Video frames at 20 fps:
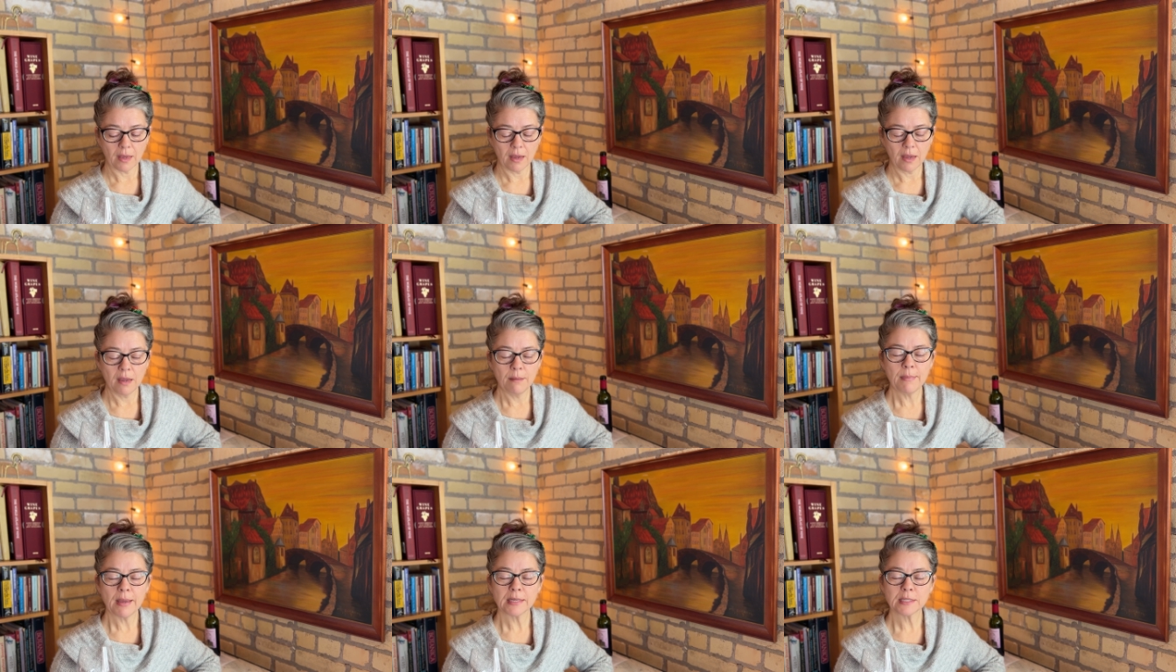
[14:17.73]

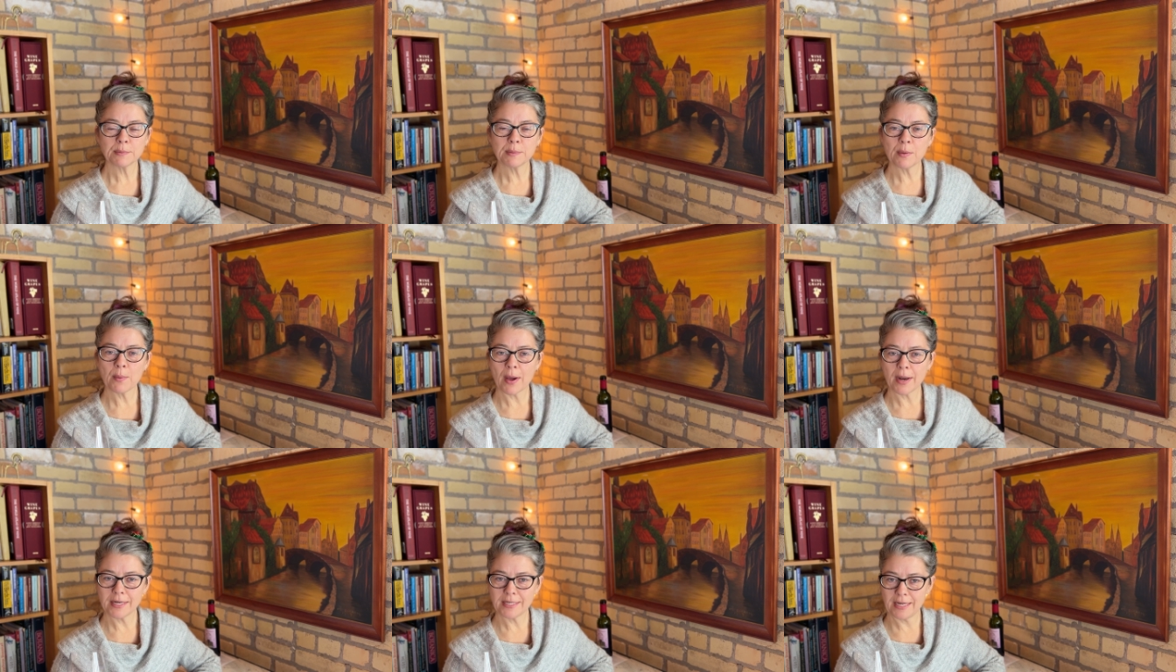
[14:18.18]
It makes me
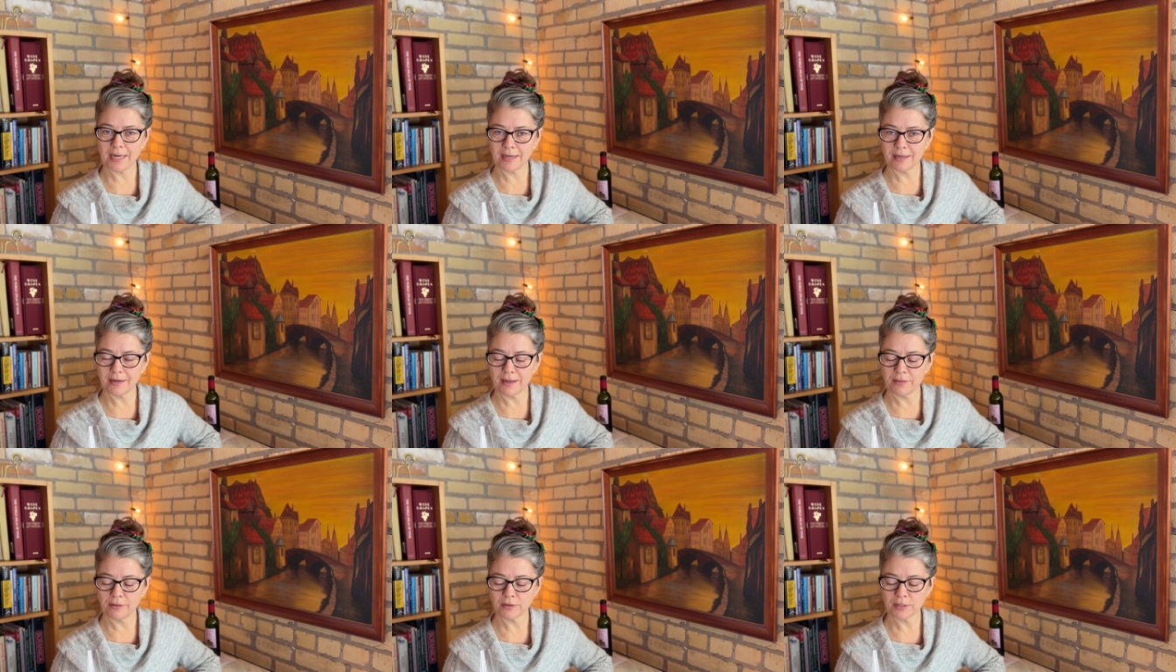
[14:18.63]
want to take
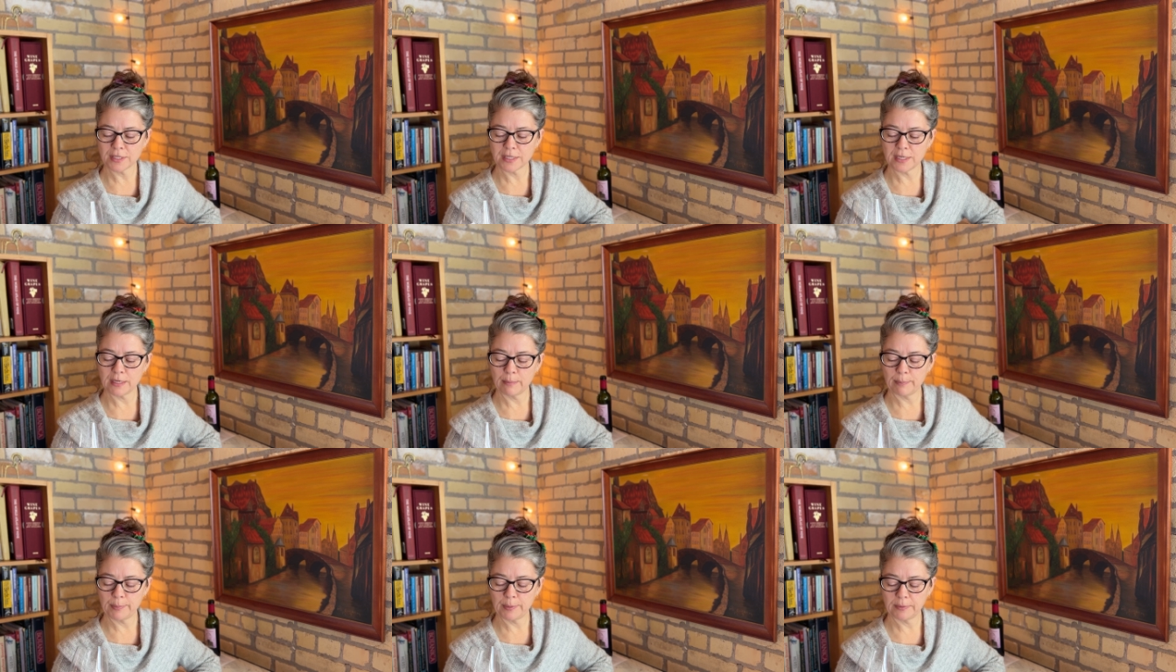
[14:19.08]
another
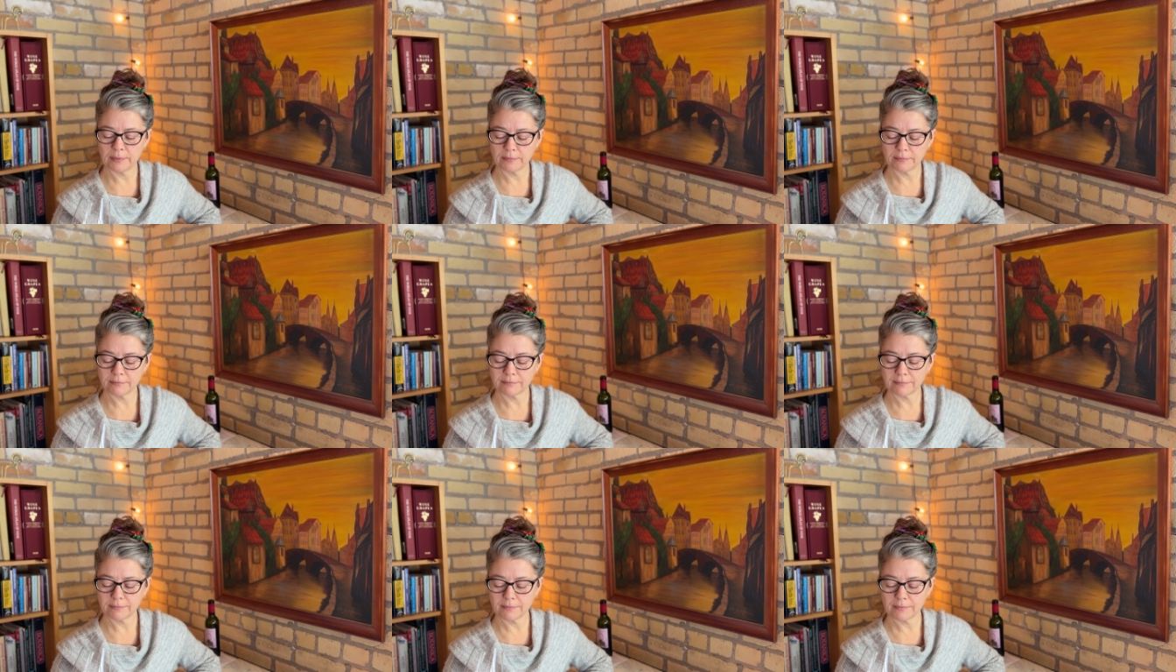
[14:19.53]
sip.
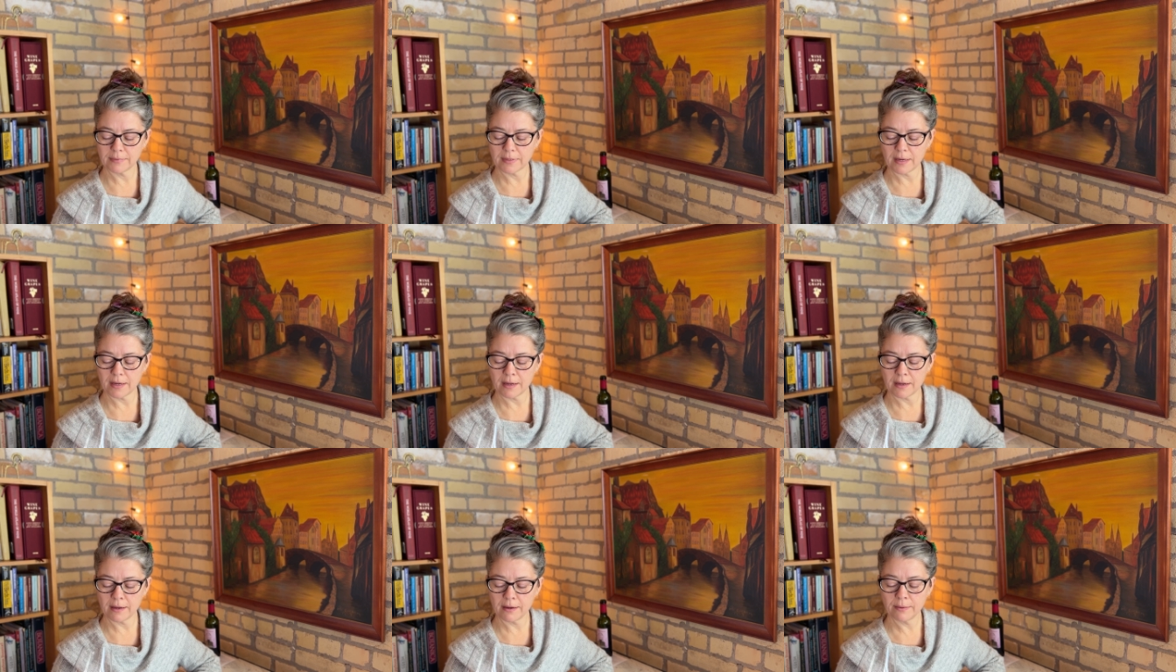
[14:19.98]

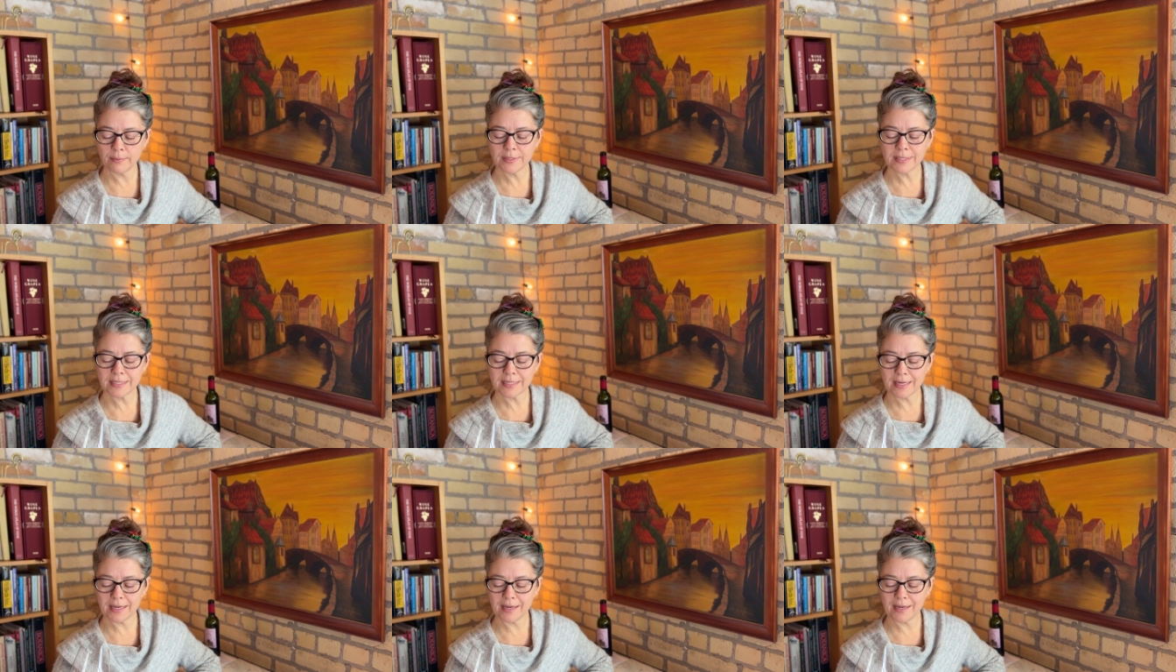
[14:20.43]
I would
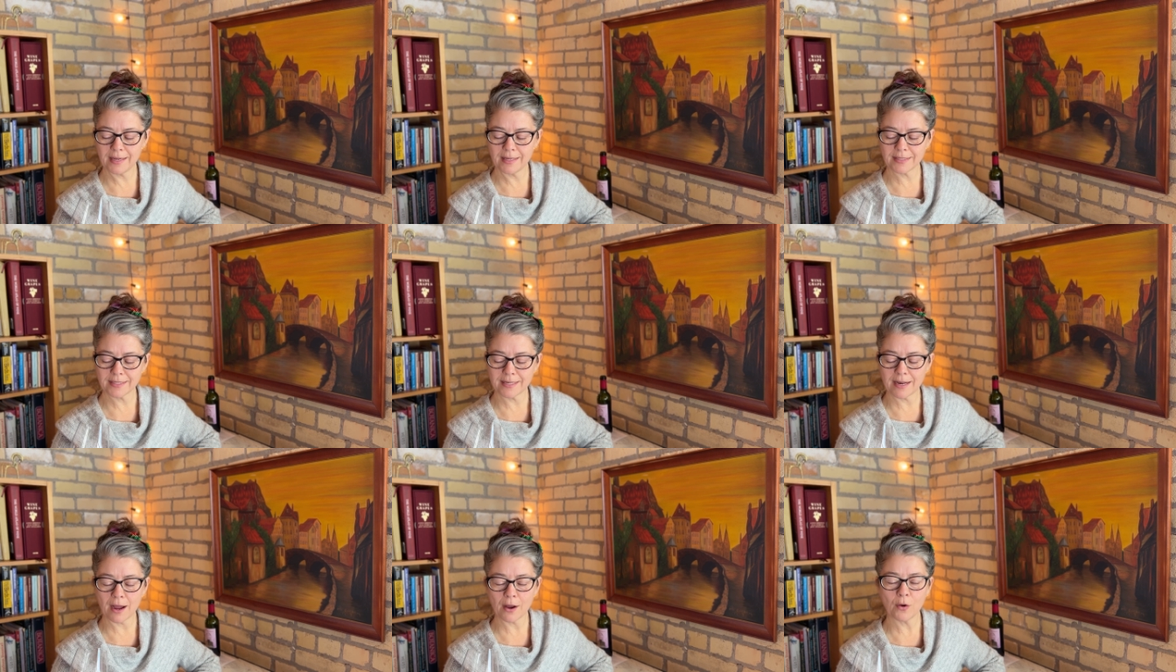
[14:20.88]
say
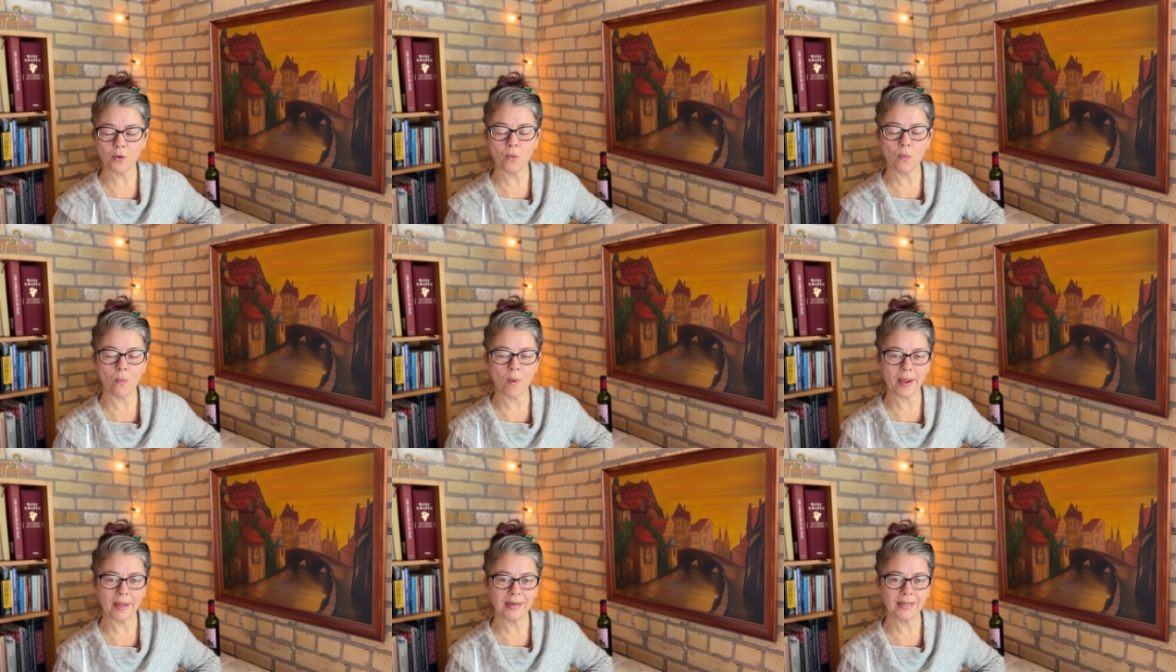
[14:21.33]
it's not
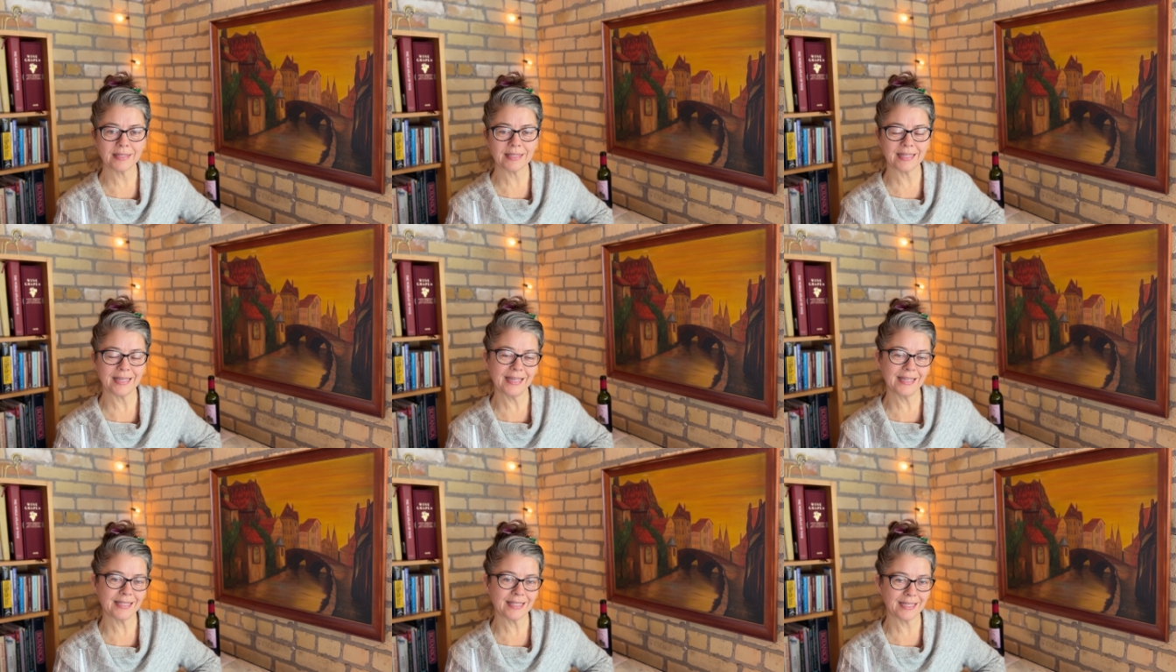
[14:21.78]
quite as
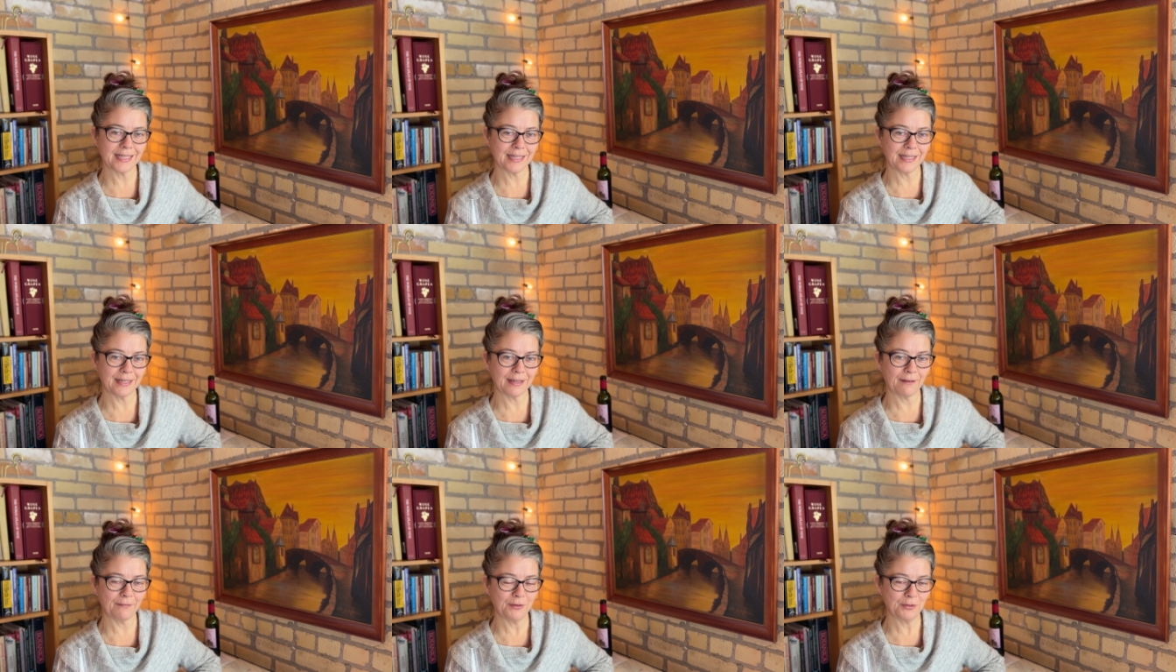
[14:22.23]

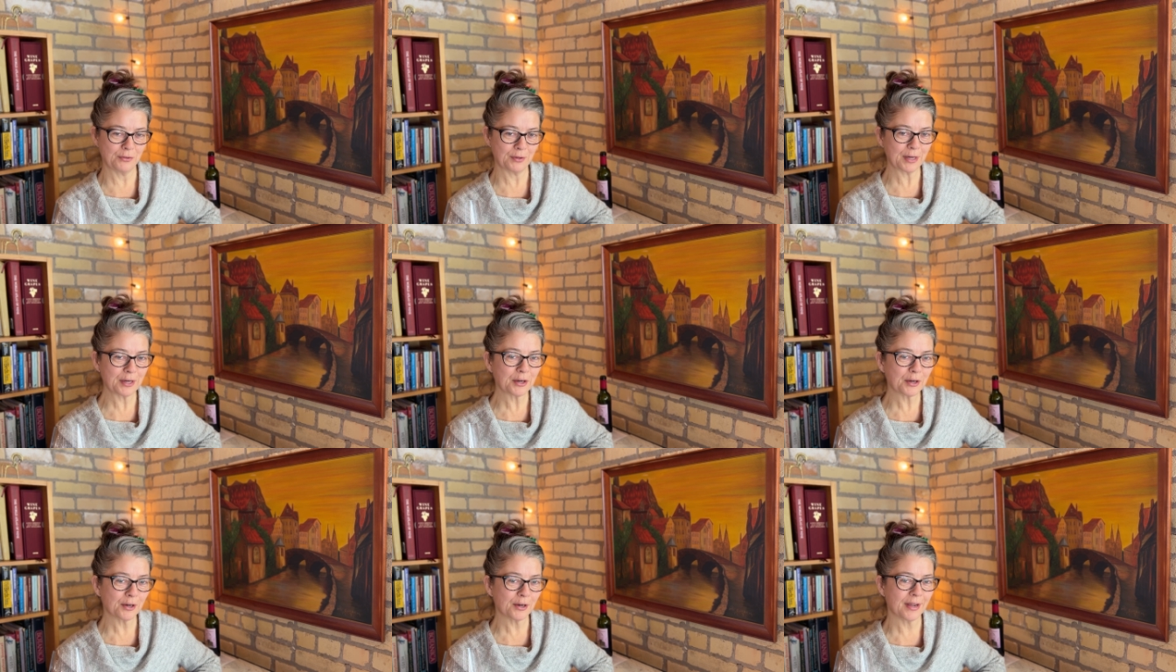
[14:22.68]
easy of a drinker